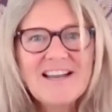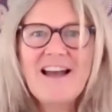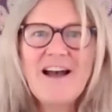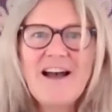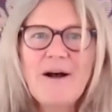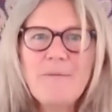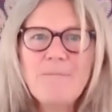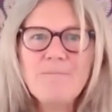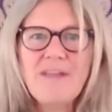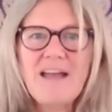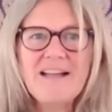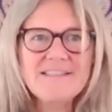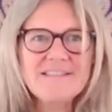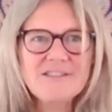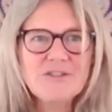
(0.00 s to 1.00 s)

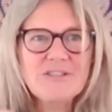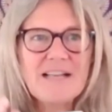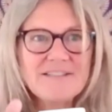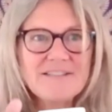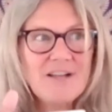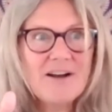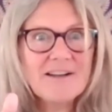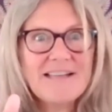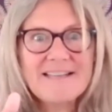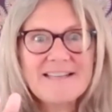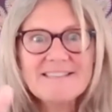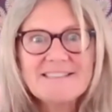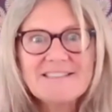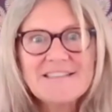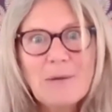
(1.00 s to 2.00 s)
and you start
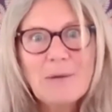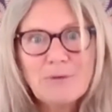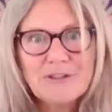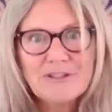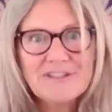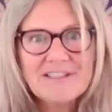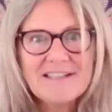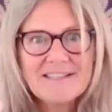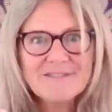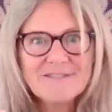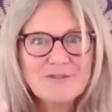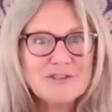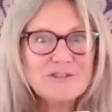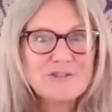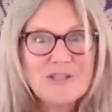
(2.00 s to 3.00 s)
getting stubborn and
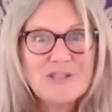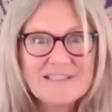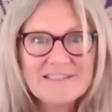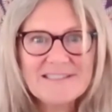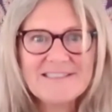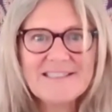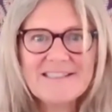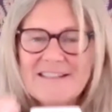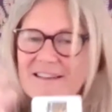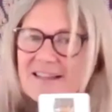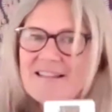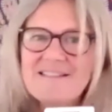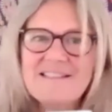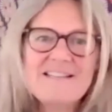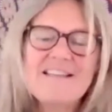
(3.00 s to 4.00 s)
frustrated and
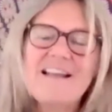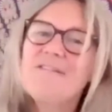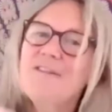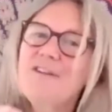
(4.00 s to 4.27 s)
things like that,